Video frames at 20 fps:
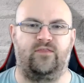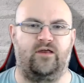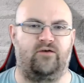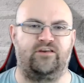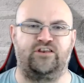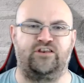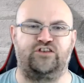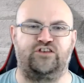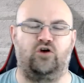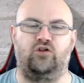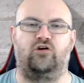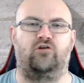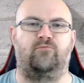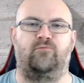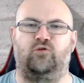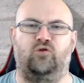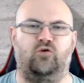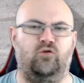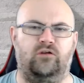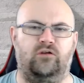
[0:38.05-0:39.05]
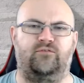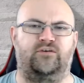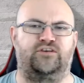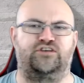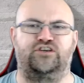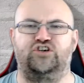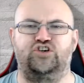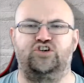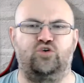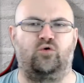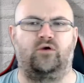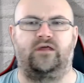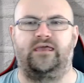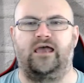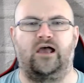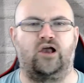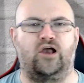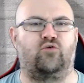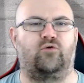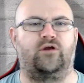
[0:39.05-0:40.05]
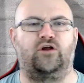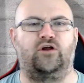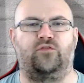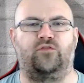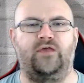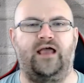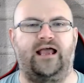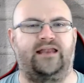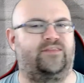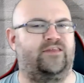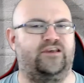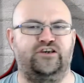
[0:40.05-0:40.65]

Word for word: They're intolerable. All of us surely agree on that.